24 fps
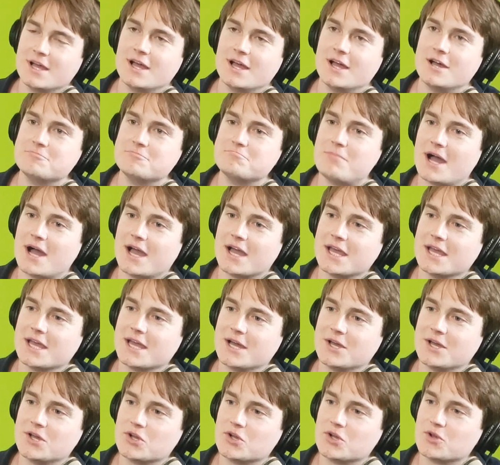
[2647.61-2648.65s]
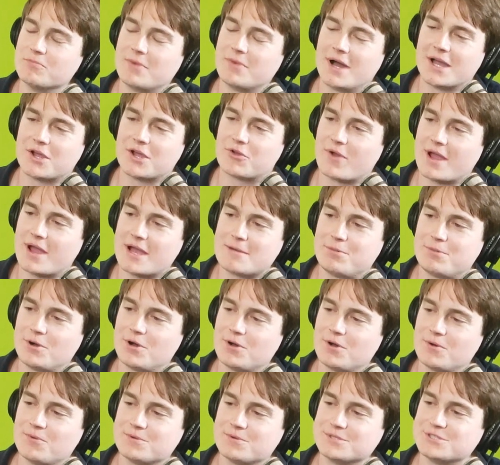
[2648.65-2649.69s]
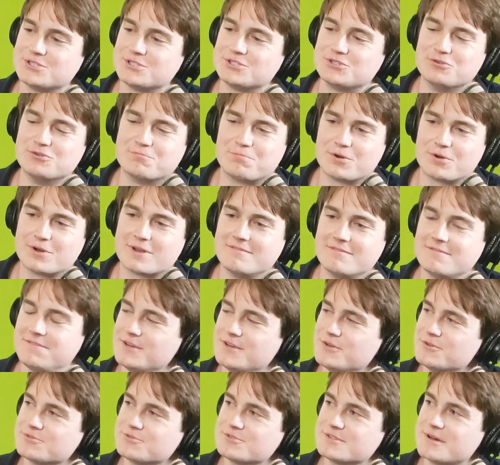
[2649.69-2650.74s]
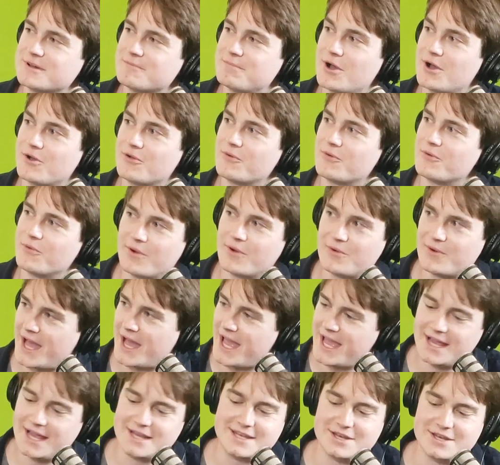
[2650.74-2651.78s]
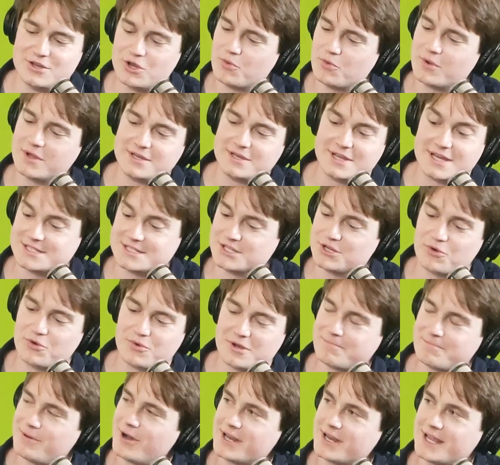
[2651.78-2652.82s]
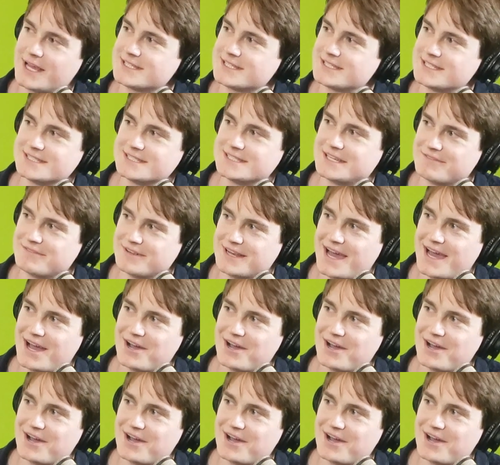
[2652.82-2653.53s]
My grandpa was super confused about. Well, doesn't know what a podcast is even